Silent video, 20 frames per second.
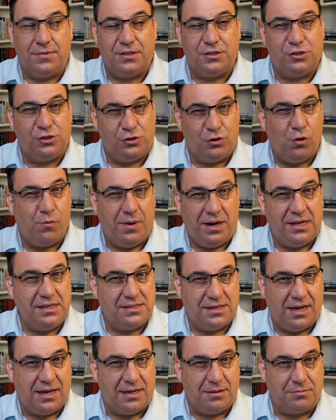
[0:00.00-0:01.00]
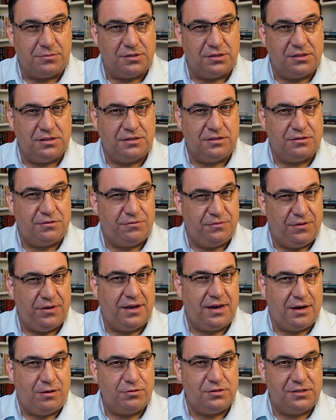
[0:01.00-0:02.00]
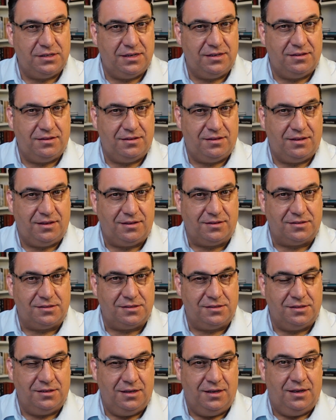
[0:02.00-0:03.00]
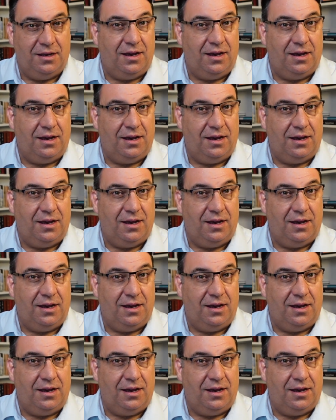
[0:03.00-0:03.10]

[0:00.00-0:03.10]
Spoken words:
so many times to figure out certain things.